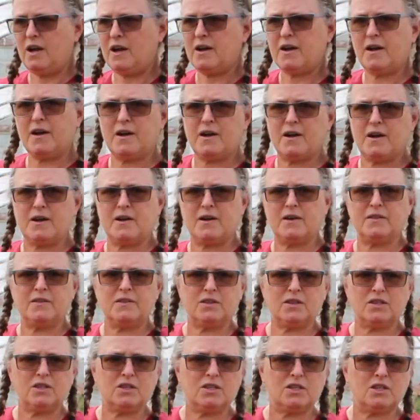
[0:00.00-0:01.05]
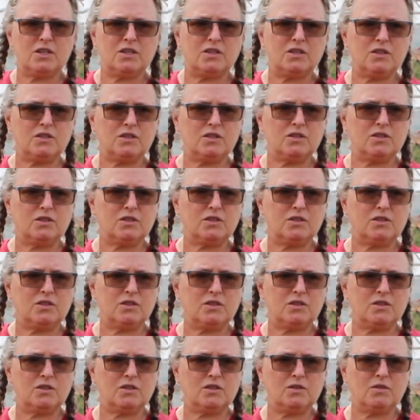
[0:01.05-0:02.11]
the
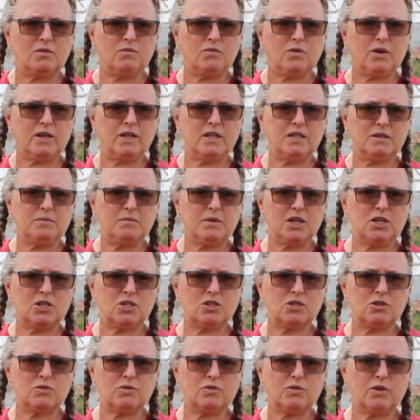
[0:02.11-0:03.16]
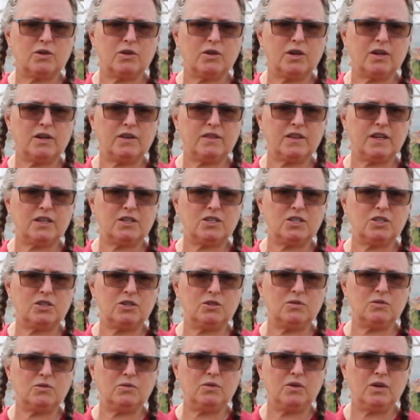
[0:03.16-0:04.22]
wanting to make sure that
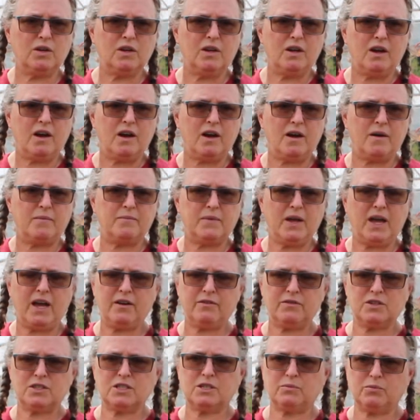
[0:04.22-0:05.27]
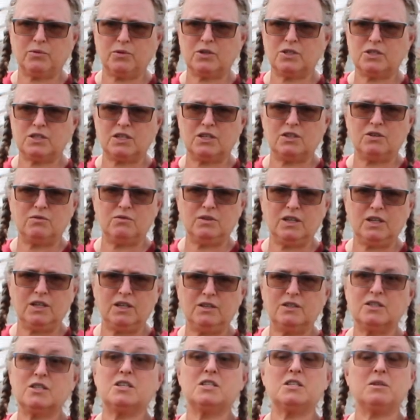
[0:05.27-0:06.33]
you have the supports that you
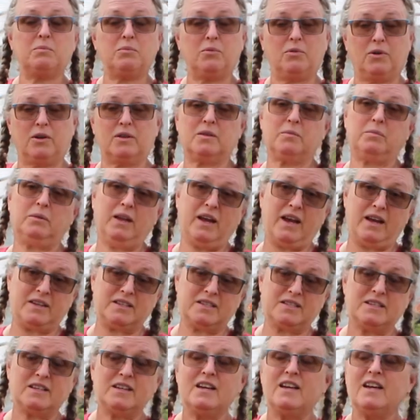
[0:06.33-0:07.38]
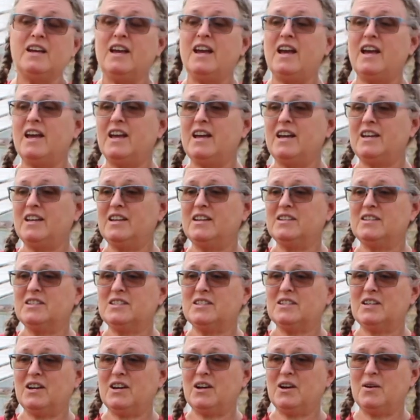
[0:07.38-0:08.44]
need to support the plants, and
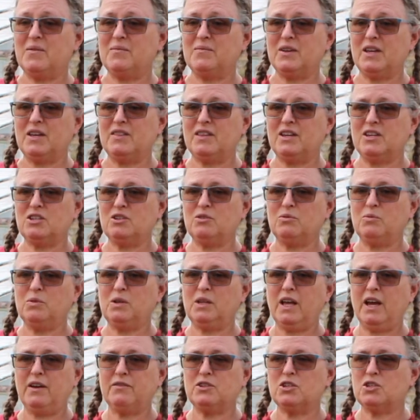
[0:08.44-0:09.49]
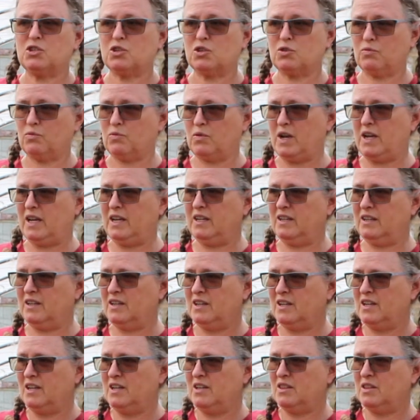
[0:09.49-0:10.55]
that you will have to train
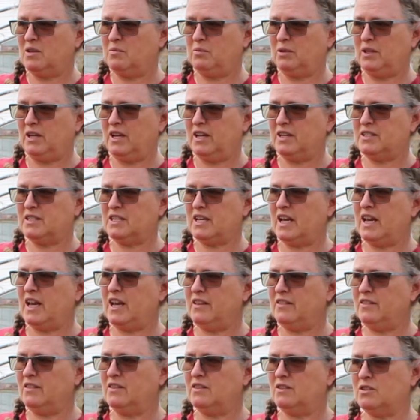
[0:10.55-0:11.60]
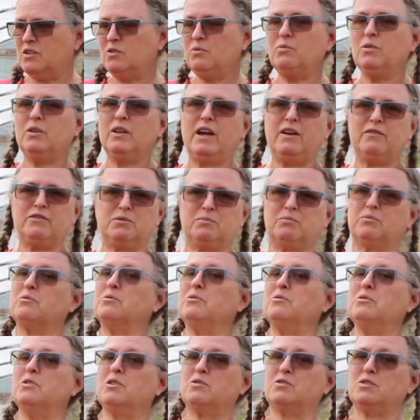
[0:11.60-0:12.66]
the plants, and you will have to
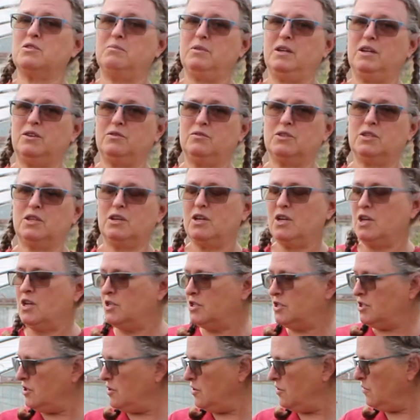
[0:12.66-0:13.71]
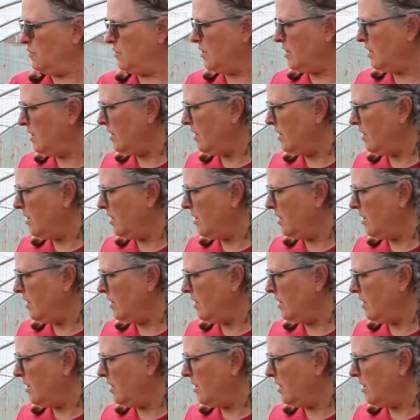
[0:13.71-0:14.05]
prune your tomatoes. So